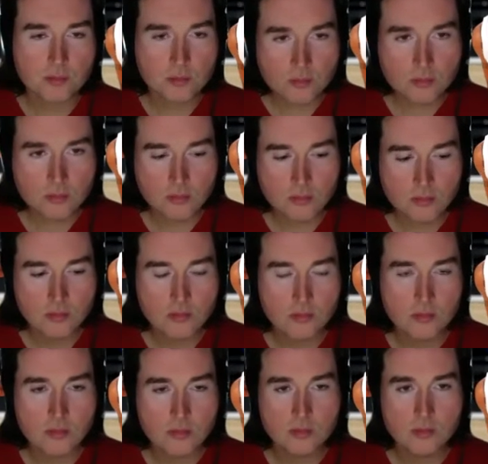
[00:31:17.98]

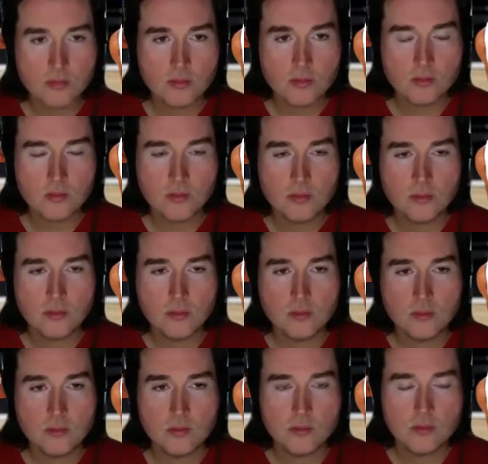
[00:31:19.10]

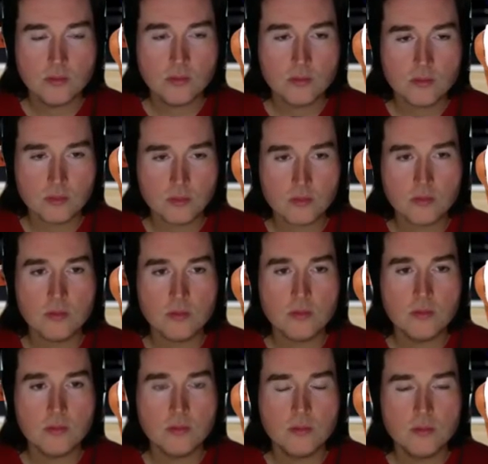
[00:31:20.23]

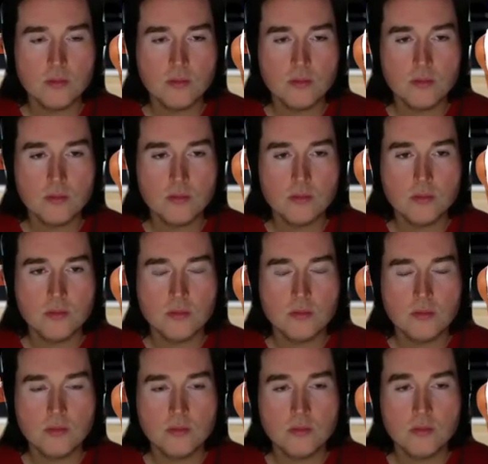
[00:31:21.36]

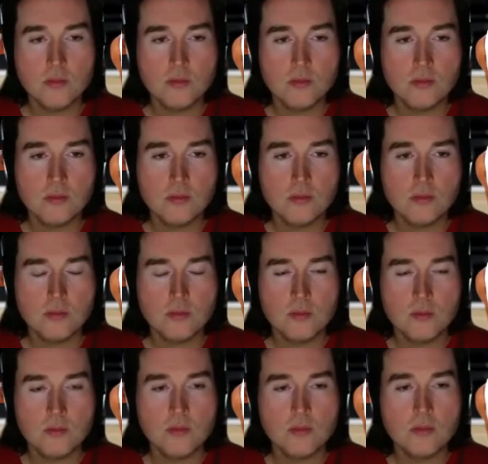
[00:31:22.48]

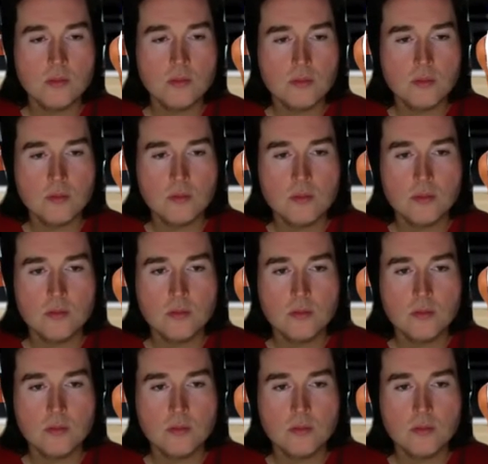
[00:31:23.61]
(silent)